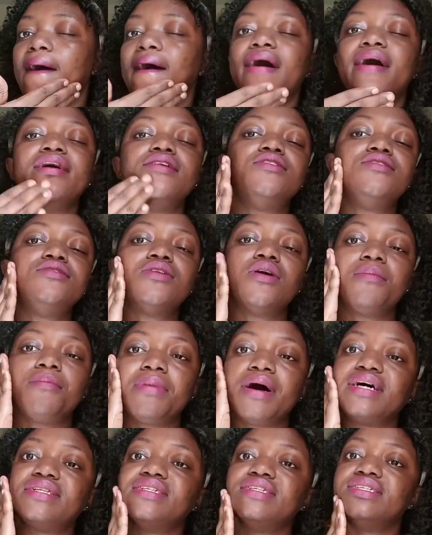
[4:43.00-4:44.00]
I do not
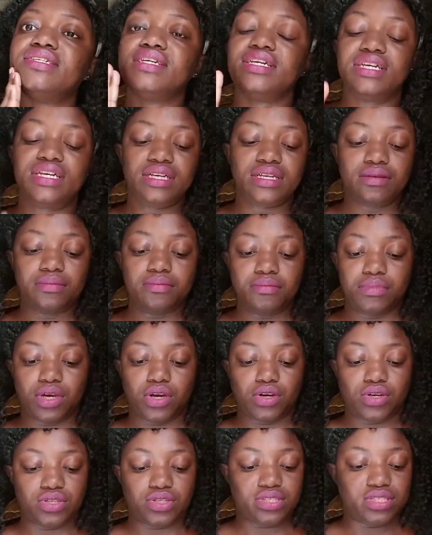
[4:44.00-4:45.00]
pat it in
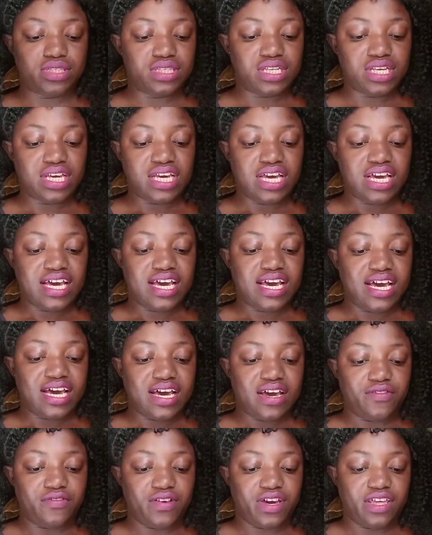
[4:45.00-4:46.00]
because
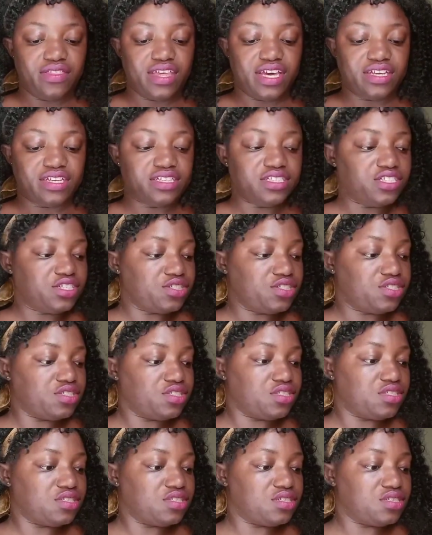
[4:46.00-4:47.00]
I find that it
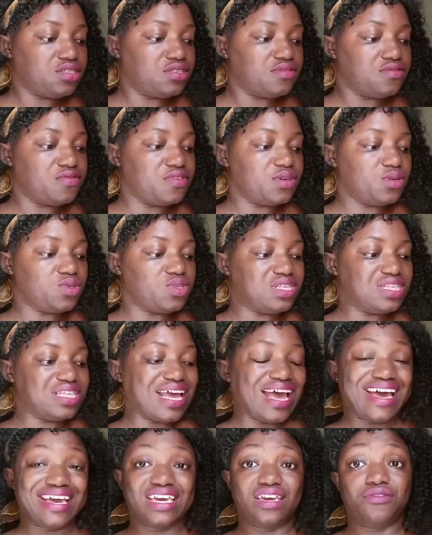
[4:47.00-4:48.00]
just feels
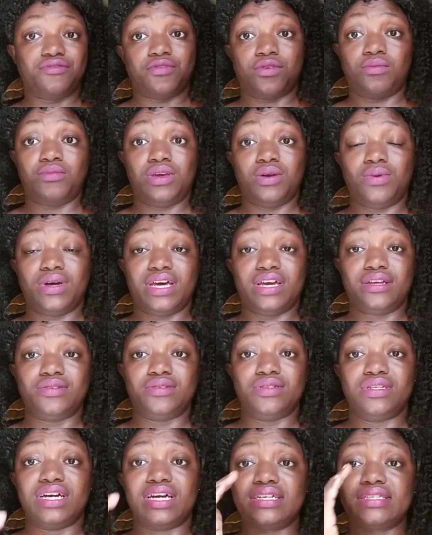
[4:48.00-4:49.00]
tacky for me when I
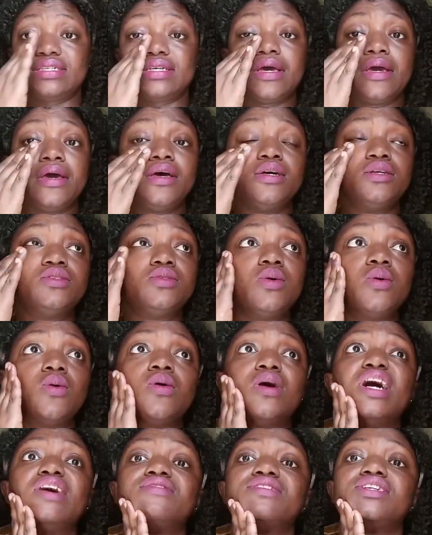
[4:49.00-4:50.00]
do that.
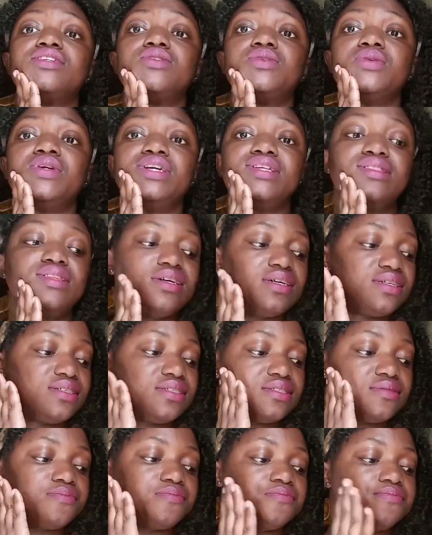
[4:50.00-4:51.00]
So after doing
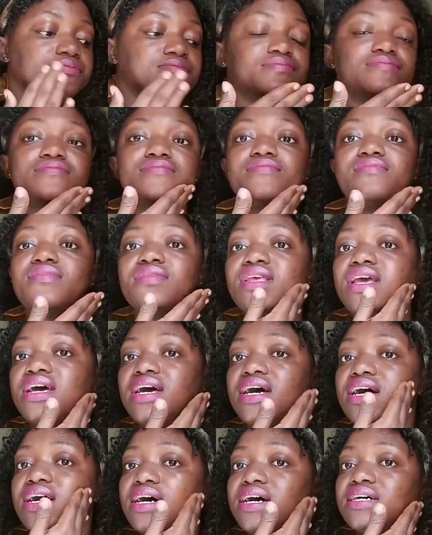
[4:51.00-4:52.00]
this,
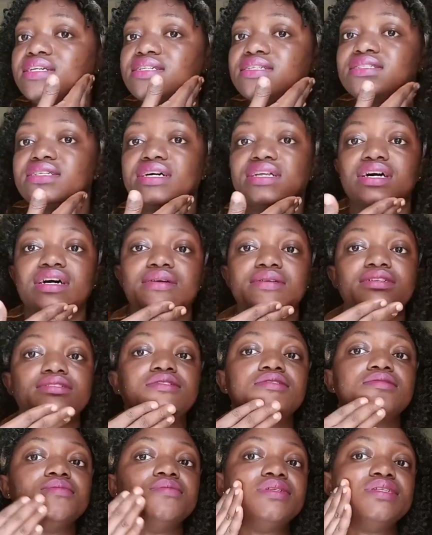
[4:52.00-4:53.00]
I just allow
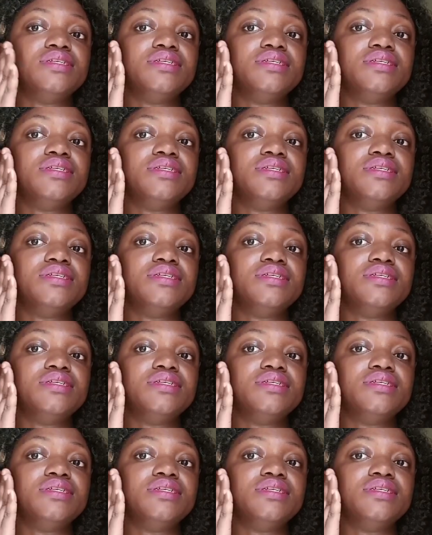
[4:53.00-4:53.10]
it